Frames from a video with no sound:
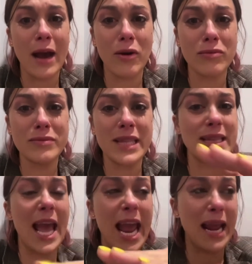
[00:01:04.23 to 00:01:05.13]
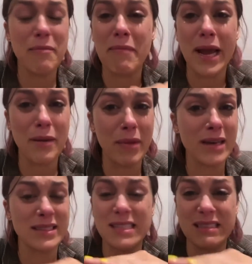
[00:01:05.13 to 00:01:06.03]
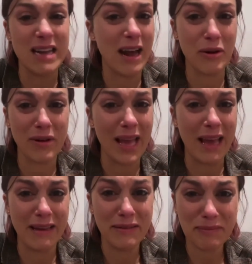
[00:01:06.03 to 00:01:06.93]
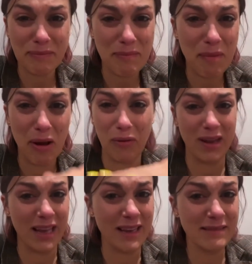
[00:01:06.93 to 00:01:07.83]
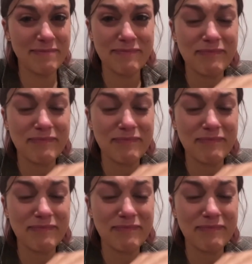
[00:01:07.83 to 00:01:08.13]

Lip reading: now that the hate in my inbox is not okay. Okay?